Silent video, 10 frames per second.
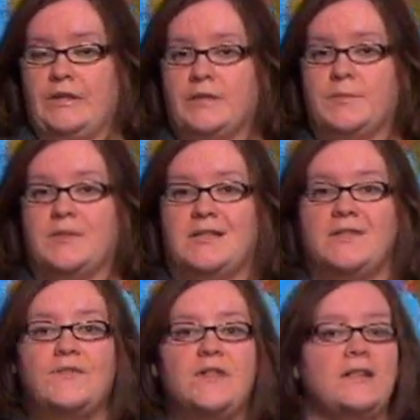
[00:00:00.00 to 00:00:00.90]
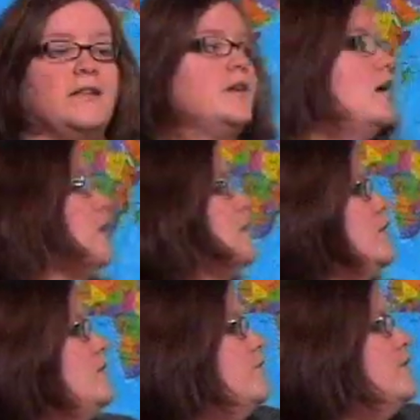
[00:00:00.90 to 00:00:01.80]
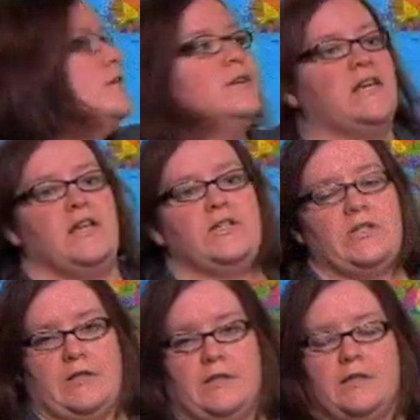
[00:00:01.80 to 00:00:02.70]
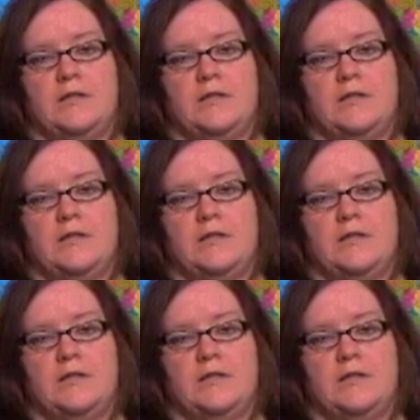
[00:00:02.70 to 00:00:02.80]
and specifically on variation.